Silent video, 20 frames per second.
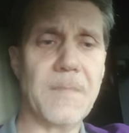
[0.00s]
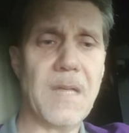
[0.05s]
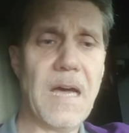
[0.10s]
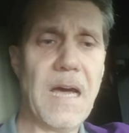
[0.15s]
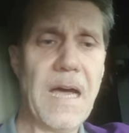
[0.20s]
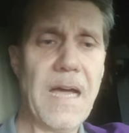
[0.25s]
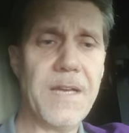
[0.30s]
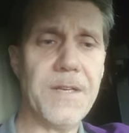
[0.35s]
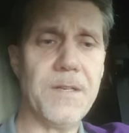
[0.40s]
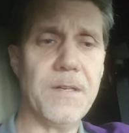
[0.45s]

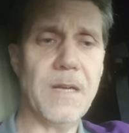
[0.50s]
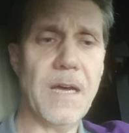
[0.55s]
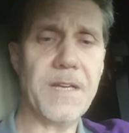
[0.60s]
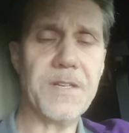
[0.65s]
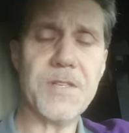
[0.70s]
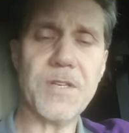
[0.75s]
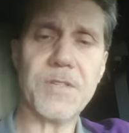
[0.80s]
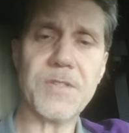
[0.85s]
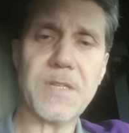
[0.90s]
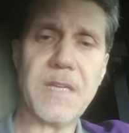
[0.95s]
I I
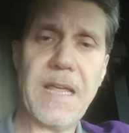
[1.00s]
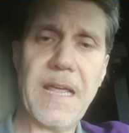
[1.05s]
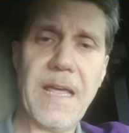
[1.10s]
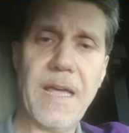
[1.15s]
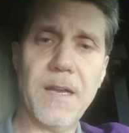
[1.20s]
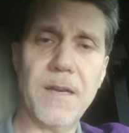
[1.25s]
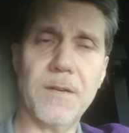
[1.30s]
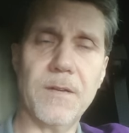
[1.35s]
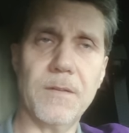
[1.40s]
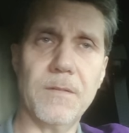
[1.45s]
just
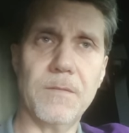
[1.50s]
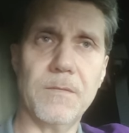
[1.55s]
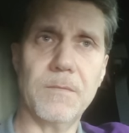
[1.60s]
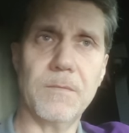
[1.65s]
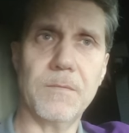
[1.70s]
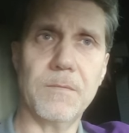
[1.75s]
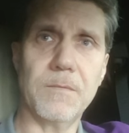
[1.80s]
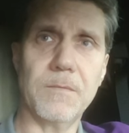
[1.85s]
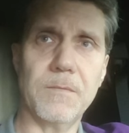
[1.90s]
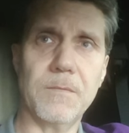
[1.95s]
can't
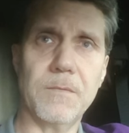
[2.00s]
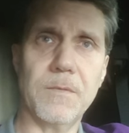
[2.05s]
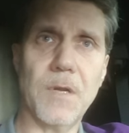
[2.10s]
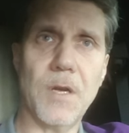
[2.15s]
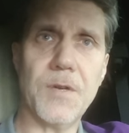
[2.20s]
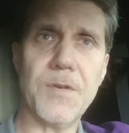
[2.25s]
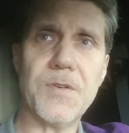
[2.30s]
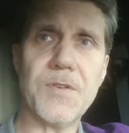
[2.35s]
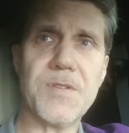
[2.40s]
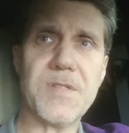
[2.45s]

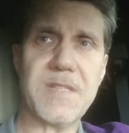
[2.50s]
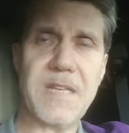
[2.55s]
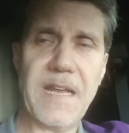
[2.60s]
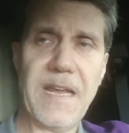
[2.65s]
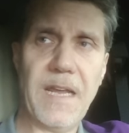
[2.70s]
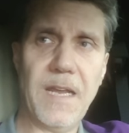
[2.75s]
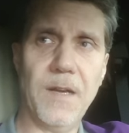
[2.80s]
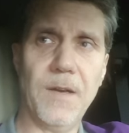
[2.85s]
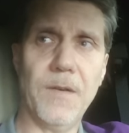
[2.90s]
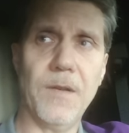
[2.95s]

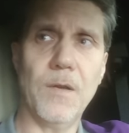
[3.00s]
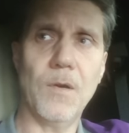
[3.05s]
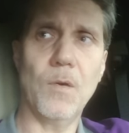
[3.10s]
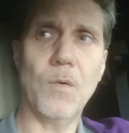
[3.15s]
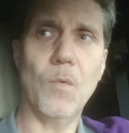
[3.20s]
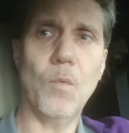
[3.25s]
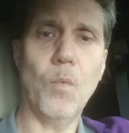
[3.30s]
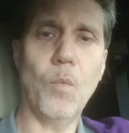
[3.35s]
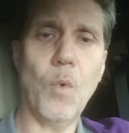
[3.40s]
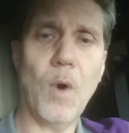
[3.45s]
understand
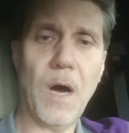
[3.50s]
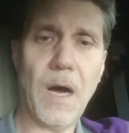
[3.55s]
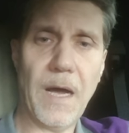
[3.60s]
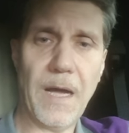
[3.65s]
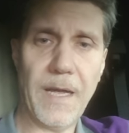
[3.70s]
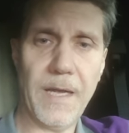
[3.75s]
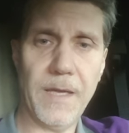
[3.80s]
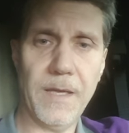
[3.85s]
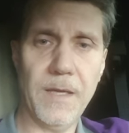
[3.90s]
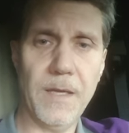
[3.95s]

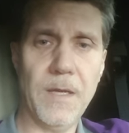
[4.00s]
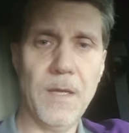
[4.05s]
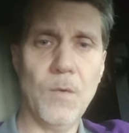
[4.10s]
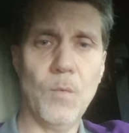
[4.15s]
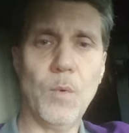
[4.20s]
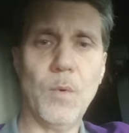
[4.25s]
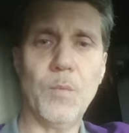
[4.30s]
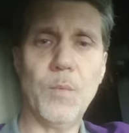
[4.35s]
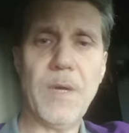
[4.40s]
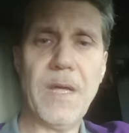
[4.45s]
why
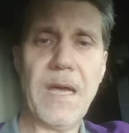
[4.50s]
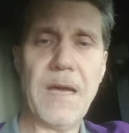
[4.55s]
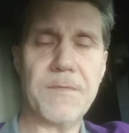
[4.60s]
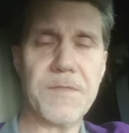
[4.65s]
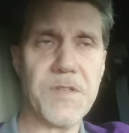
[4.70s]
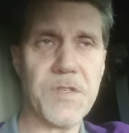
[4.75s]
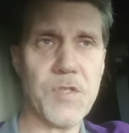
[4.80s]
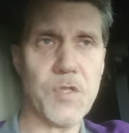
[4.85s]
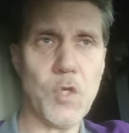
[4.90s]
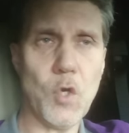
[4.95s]
when we have
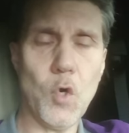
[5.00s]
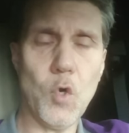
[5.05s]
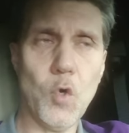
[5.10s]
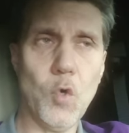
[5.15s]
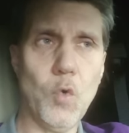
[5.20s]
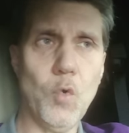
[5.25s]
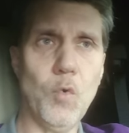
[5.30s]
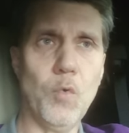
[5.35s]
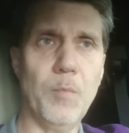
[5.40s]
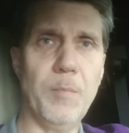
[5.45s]

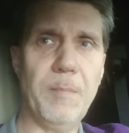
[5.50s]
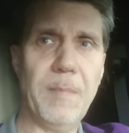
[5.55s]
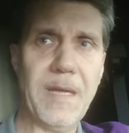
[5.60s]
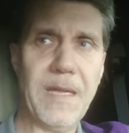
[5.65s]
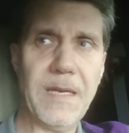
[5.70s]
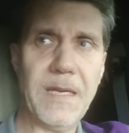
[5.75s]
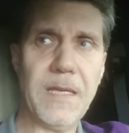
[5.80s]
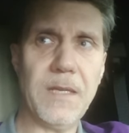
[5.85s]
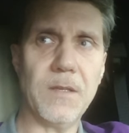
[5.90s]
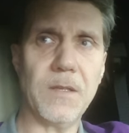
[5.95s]
so
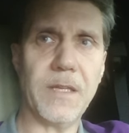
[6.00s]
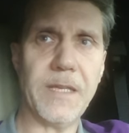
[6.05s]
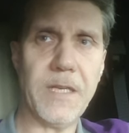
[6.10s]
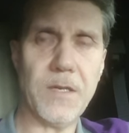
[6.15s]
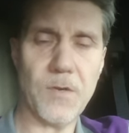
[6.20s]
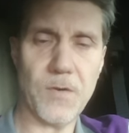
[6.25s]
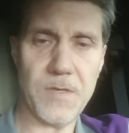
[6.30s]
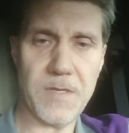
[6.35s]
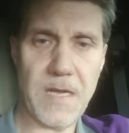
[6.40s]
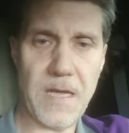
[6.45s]
many
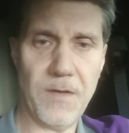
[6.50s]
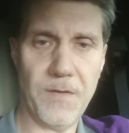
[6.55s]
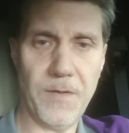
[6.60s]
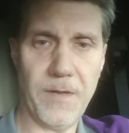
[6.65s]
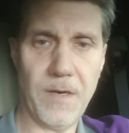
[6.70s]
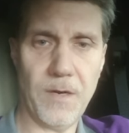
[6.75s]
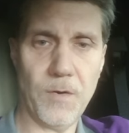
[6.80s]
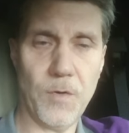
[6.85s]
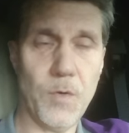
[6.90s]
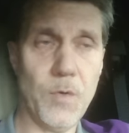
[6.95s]
leaders out
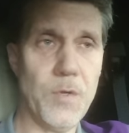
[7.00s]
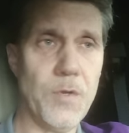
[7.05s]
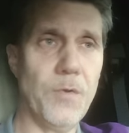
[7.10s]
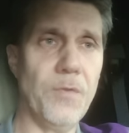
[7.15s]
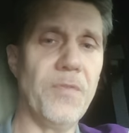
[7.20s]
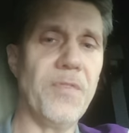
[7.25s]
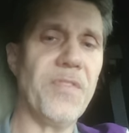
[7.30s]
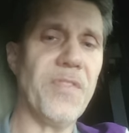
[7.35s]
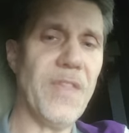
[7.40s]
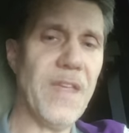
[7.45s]
there who
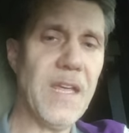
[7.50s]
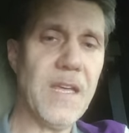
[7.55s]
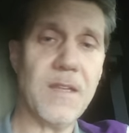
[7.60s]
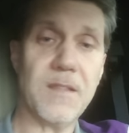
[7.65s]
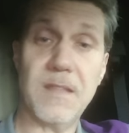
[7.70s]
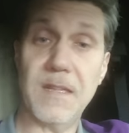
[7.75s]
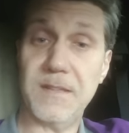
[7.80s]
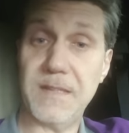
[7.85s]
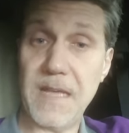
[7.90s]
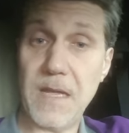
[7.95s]
you
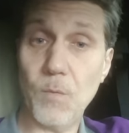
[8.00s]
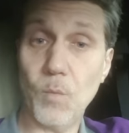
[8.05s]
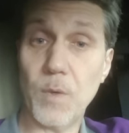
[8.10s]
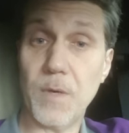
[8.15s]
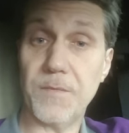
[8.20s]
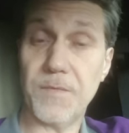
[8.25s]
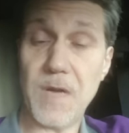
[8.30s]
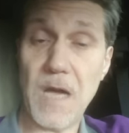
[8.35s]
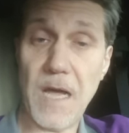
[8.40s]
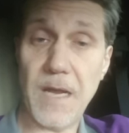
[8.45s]
think that they would
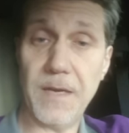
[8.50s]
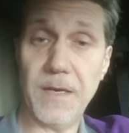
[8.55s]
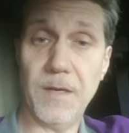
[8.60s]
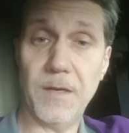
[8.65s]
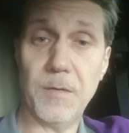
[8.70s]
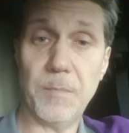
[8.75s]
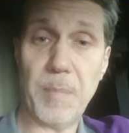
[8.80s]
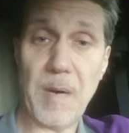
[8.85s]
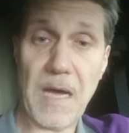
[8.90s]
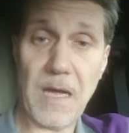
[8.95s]
have gotten
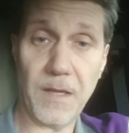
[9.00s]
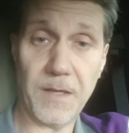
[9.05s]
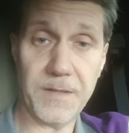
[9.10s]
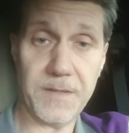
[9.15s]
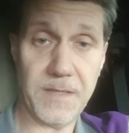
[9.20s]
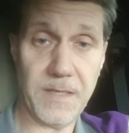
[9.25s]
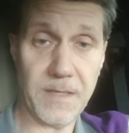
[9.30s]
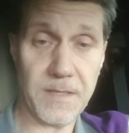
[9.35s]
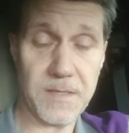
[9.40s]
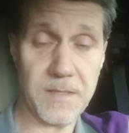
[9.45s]
into
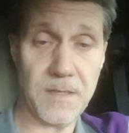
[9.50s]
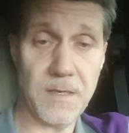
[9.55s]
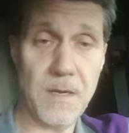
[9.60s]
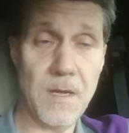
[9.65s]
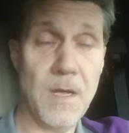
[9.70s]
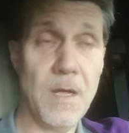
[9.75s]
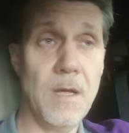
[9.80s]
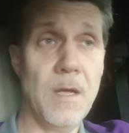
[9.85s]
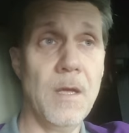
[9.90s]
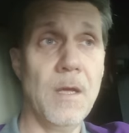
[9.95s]
politics
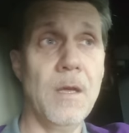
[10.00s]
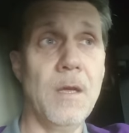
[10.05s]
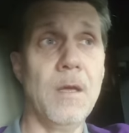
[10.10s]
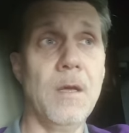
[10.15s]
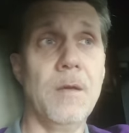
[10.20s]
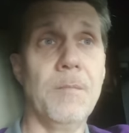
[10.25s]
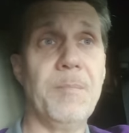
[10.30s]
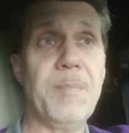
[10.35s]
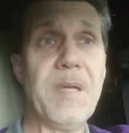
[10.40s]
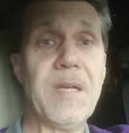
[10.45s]

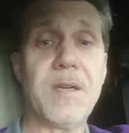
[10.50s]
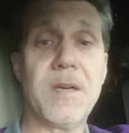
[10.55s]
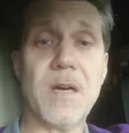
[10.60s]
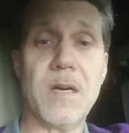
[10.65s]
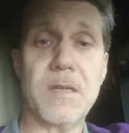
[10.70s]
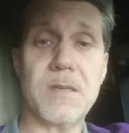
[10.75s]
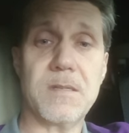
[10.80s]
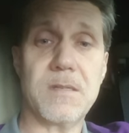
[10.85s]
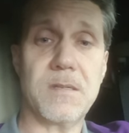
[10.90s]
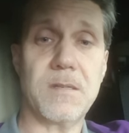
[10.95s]

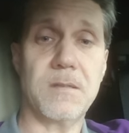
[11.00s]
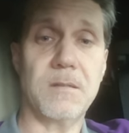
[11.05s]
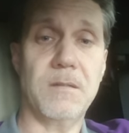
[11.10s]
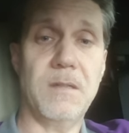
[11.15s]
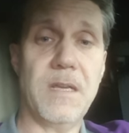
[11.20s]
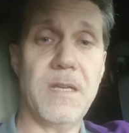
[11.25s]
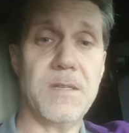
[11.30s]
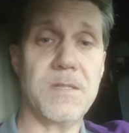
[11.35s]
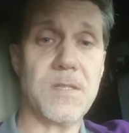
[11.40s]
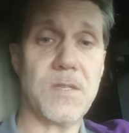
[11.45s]
because
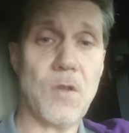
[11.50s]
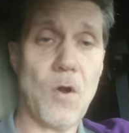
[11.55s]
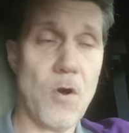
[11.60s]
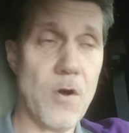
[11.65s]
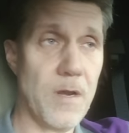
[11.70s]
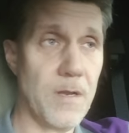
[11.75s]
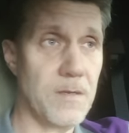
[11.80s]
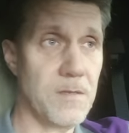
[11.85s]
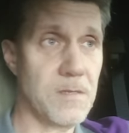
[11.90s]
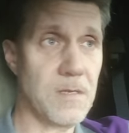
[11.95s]
they
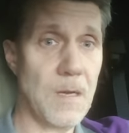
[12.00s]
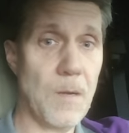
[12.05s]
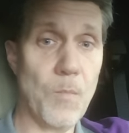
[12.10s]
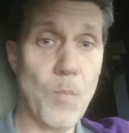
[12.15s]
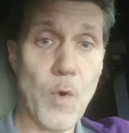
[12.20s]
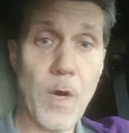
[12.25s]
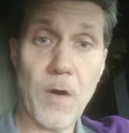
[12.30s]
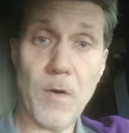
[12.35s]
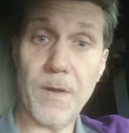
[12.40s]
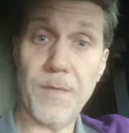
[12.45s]
started
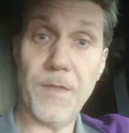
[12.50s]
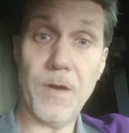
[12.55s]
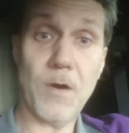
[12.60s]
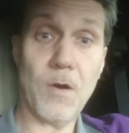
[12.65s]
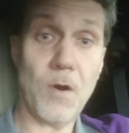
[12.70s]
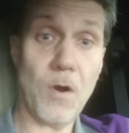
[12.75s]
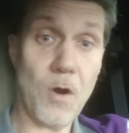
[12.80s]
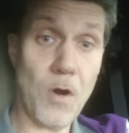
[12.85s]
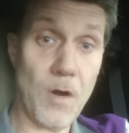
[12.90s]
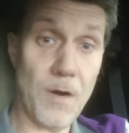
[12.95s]
somewhere in
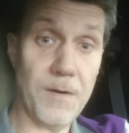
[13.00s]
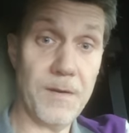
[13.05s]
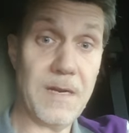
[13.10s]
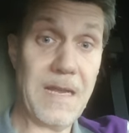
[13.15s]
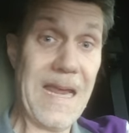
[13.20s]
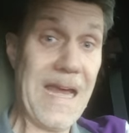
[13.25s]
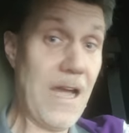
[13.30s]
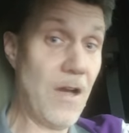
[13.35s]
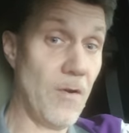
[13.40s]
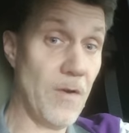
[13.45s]
their heart
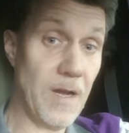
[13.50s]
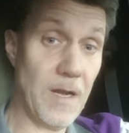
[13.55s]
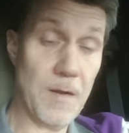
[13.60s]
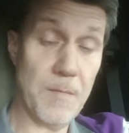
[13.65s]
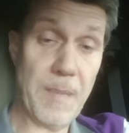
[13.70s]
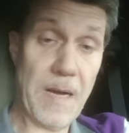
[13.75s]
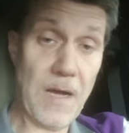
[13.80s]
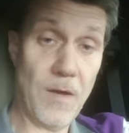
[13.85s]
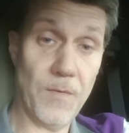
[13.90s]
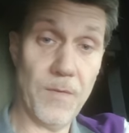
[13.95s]
caring
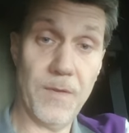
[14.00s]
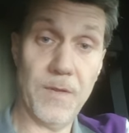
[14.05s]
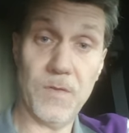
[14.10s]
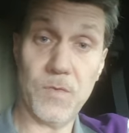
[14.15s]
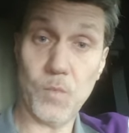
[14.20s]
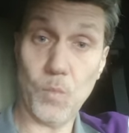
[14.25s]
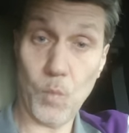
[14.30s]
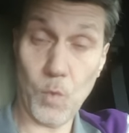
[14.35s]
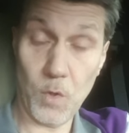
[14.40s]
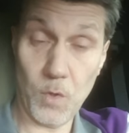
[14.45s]
about
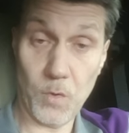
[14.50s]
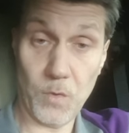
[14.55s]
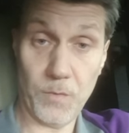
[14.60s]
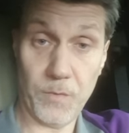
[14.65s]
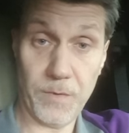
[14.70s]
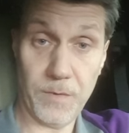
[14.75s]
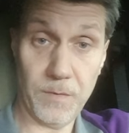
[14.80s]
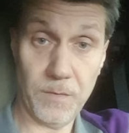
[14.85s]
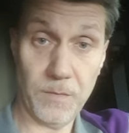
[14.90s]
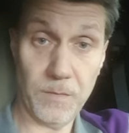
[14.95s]
this world